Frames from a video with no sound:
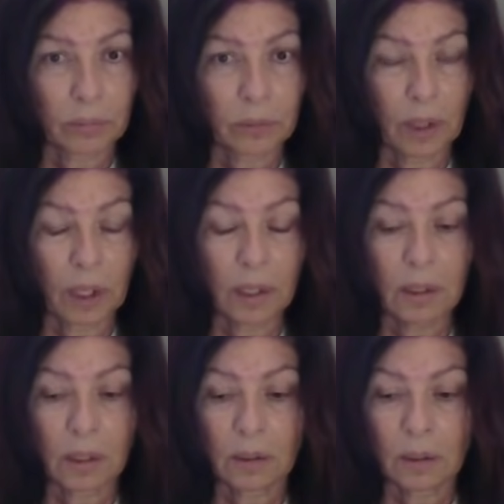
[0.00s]

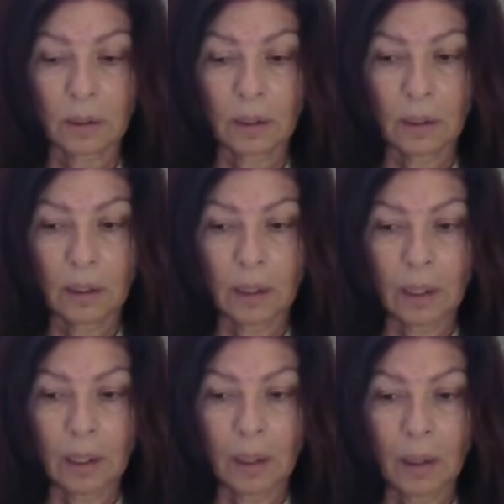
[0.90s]
right?
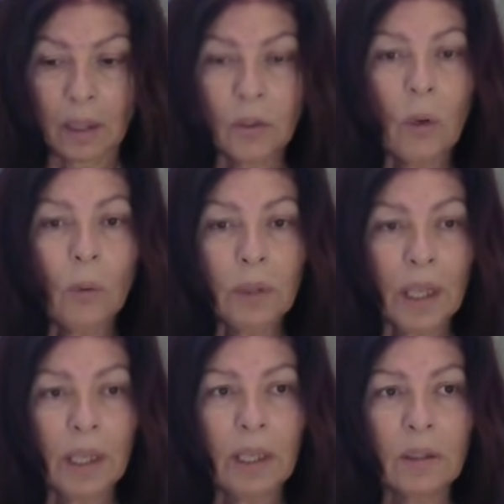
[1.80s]
And don't
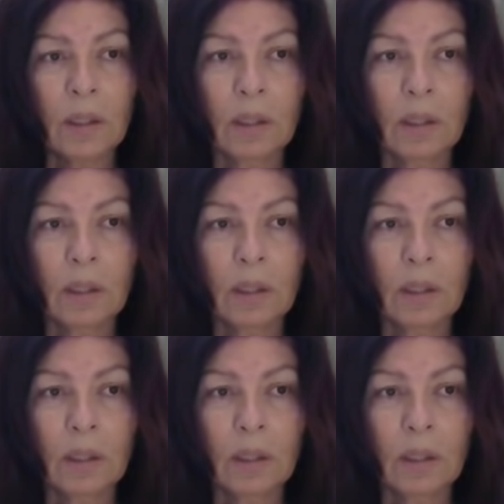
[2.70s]
let it